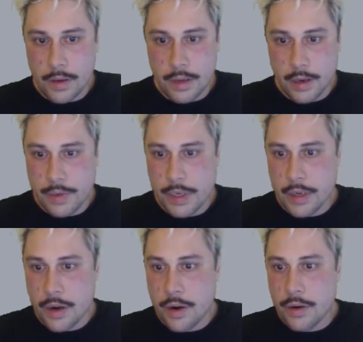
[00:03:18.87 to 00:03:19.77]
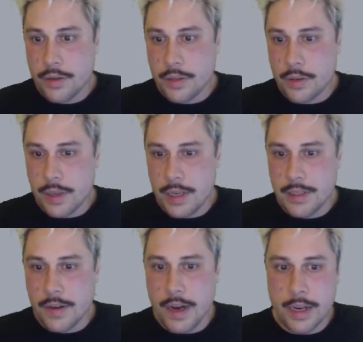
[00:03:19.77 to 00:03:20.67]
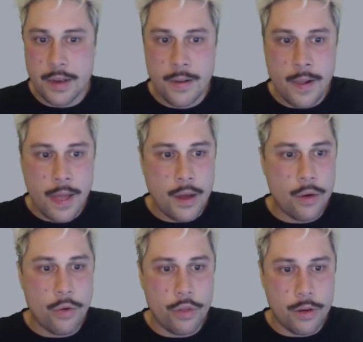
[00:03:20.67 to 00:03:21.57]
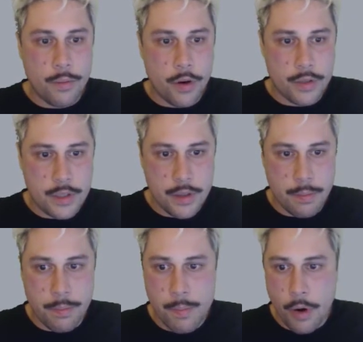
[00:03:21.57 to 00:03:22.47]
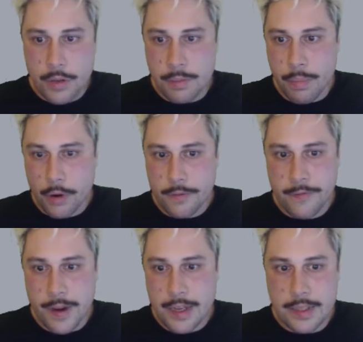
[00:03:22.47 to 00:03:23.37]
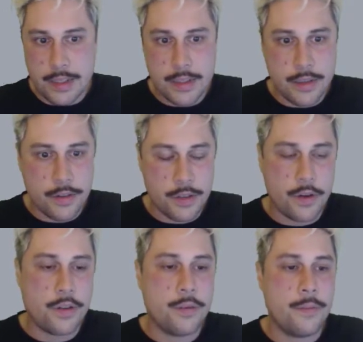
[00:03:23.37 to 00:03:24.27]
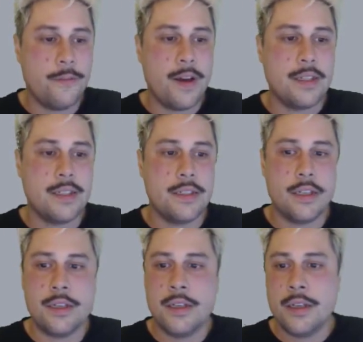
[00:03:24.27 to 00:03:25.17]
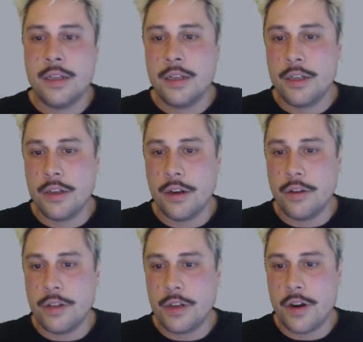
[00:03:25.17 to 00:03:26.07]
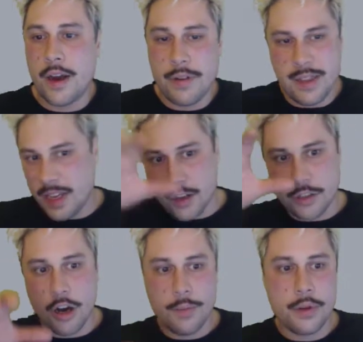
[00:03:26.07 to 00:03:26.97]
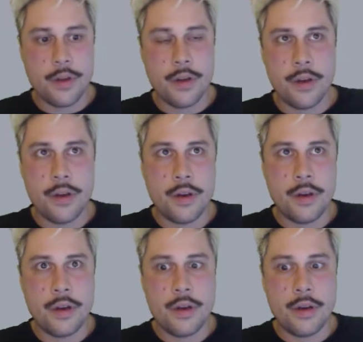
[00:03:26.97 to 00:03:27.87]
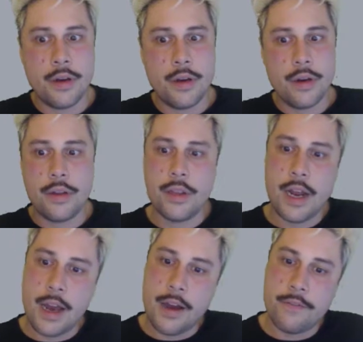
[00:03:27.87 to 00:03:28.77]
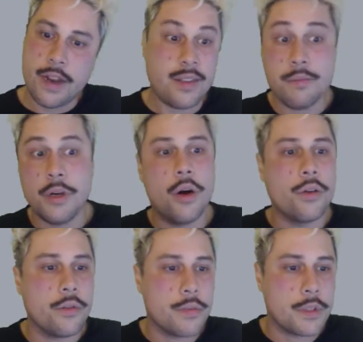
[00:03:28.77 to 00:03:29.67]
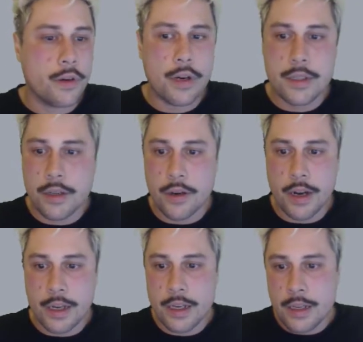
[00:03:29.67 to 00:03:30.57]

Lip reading: There we go. So these are like all the most bottom faces. Oh, sorry, the faces that that don't have anything on top of, that have nothing below them. Sorry. So